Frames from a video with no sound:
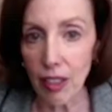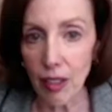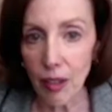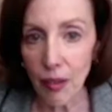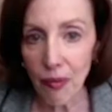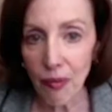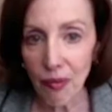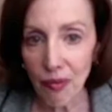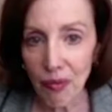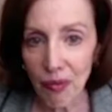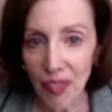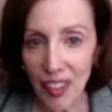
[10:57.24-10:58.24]
Of course,
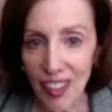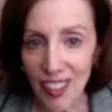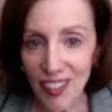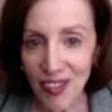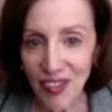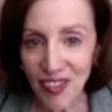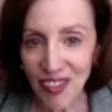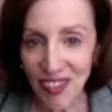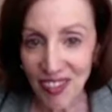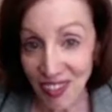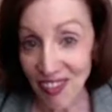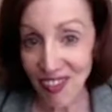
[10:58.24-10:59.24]
I'm happy to hear that
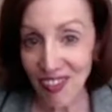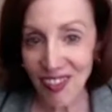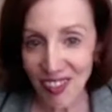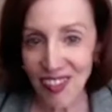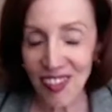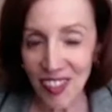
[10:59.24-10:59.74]
you're happy.